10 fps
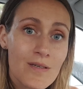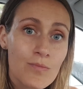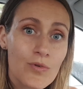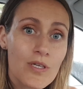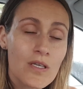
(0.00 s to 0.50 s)

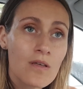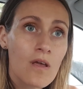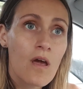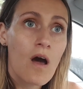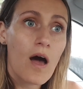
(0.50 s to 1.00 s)
morning
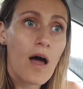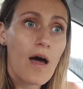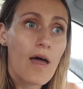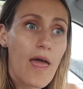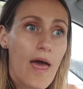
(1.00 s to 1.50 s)

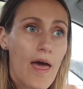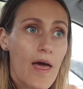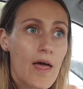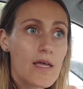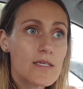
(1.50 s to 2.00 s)
I
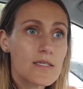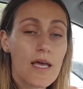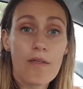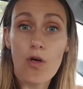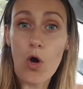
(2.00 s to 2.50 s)
had
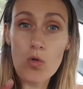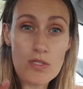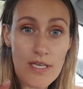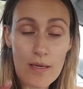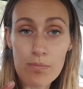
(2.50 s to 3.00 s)
like the whole
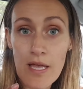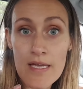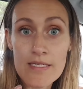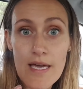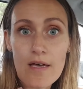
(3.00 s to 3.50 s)
day
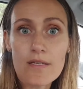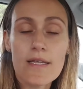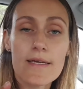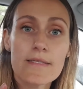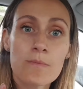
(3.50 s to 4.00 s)
planned out.
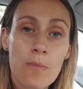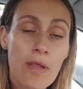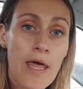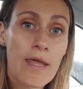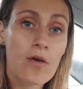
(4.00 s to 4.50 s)
Like I did my
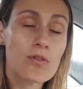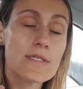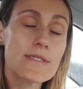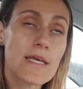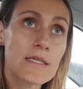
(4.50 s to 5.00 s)
planning on
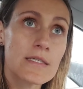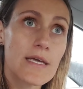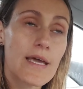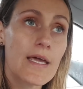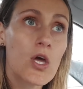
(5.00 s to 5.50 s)

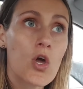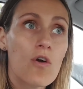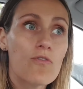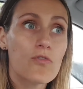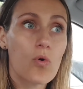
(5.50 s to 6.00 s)
Sunday
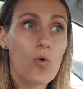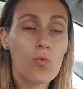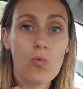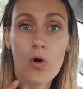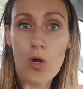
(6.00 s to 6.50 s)
for
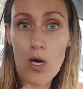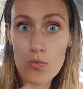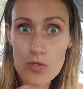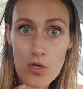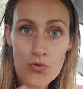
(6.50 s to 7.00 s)
what I
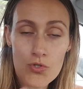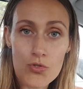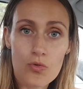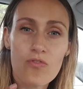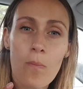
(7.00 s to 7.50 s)
was going to
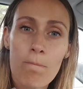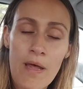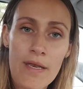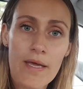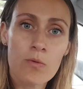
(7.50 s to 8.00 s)
do for
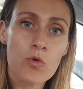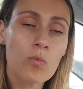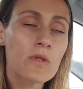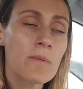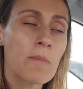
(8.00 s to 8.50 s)
Monday.
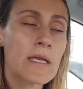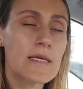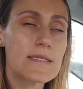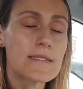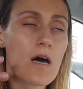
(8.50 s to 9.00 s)
Normally
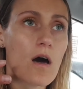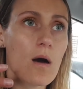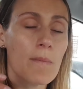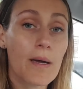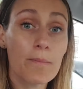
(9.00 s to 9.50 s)
Mondays are
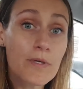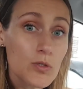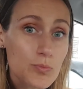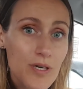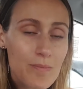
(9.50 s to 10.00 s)
my meal
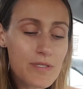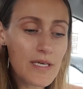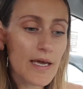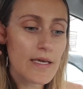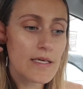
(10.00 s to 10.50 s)
prep
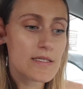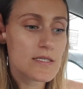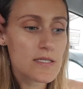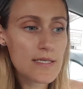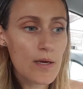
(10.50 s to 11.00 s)
day. It's
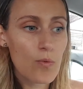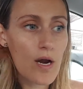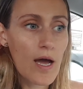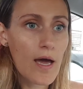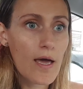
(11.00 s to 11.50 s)
the day where
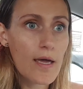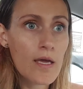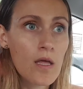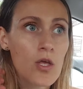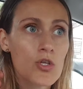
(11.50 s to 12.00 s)
I
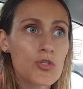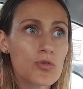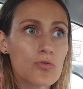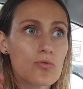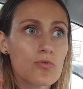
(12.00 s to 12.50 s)

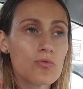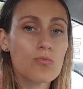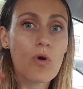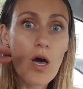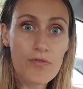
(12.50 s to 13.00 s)
do,
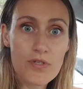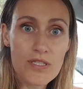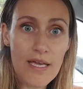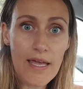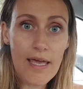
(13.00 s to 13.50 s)
after
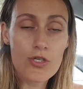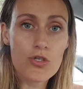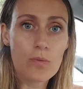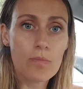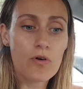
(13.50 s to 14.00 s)
daycare
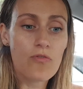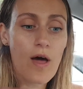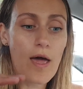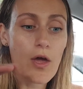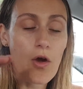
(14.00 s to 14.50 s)
drop off,
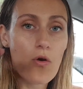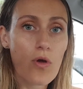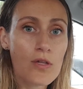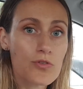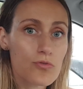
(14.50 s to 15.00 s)
I go
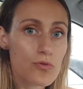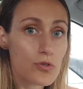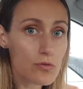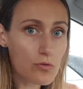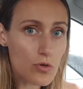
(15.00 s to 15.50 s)
and do the
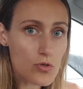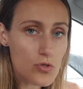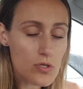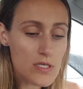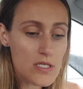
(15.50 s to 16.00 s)

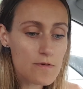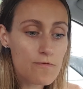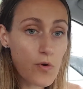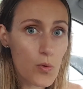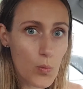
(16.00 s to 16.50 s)
groceries
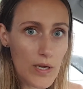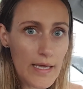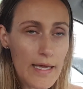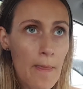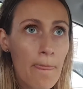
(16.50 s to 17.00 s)
for the
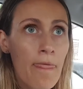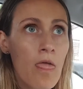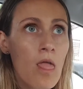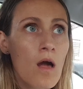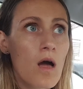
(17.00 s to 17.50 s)
week.
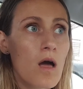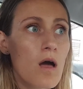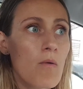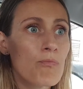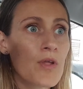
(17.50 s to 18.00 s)

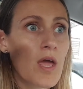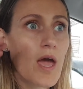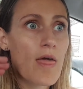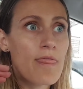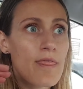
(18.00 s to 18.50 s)

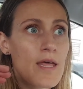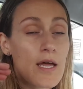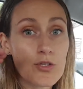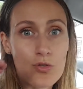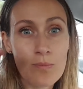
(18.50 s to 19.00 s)
And then I
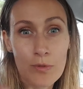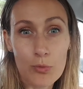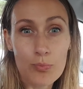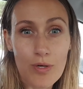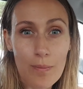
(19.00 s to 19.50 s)
do the meal
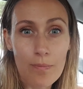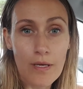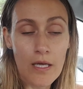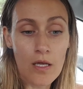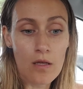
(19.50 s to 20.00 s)

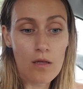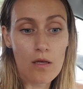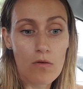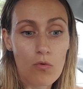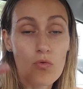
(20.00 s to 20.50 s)
prepping
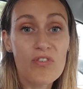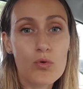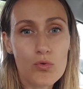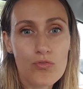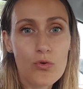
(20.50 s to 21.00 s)
or
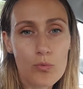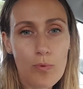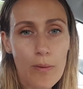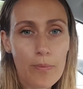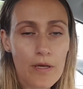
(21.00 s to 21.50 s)
food
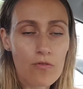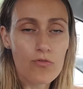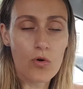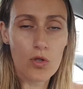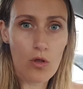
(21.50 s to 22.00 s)
prepping
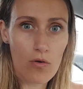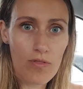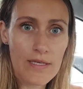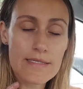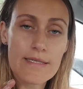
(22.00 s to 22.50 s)
for a lot of
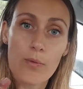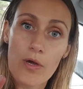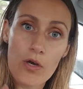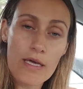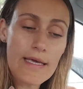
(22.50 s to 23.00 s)
things that we're
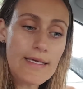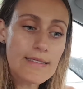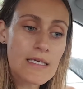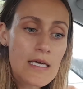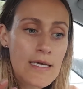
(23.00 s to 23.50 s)
going to eat,
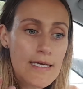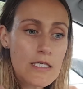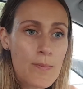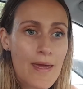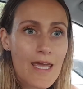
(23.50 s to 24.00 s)
just
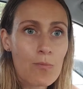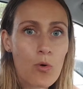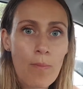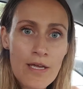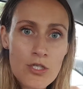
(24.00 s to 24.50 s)
to make it more
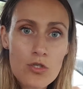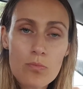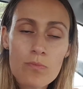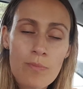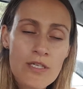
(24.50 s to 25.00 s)

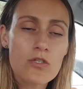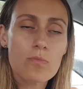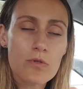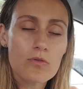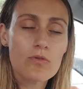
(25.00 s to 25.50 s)

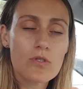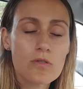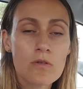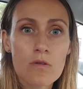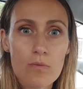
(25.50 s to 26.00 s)
manageable
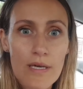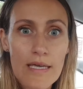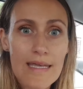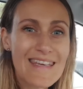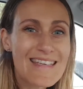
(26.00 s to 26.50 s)
during the week,
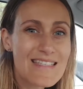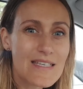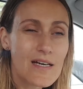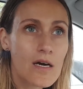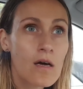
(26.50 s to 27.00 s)

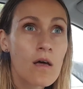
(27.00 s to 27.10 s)
easier,